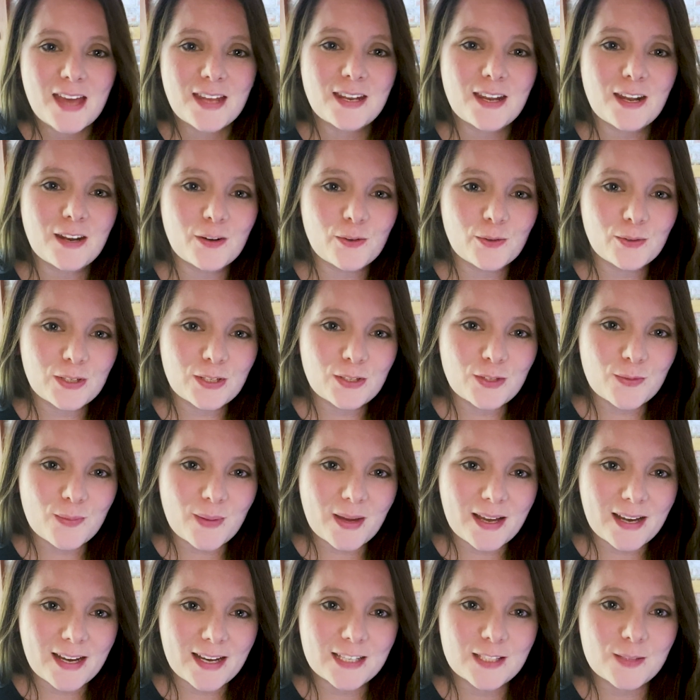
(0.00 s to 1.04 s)
Not only do
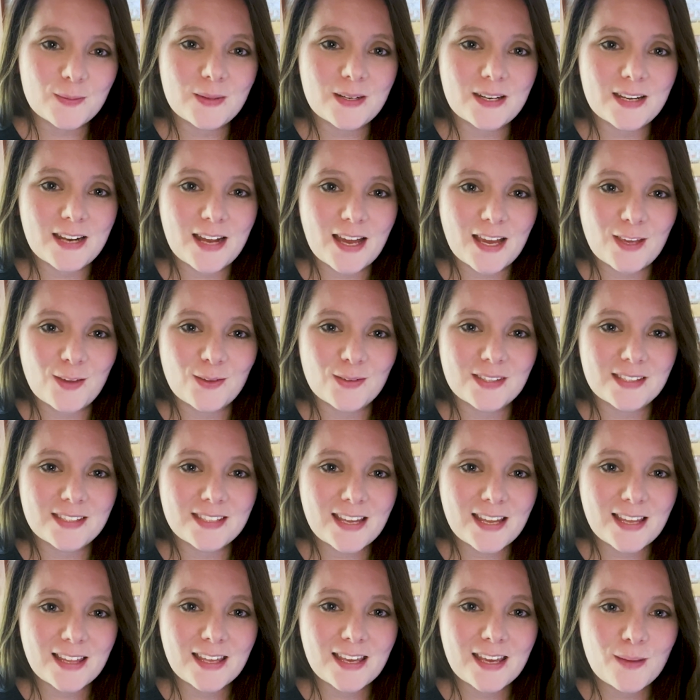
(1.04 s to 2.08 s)
my husband and I use it
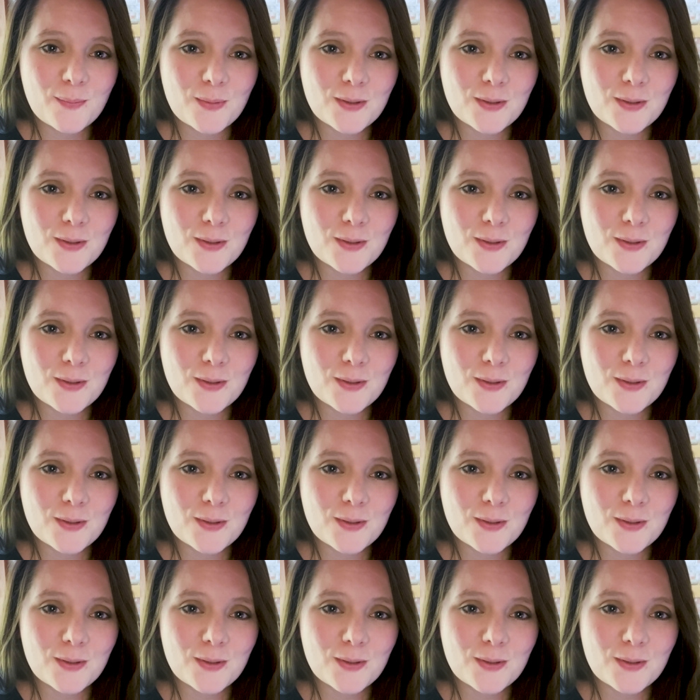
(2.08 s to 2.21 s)
daily,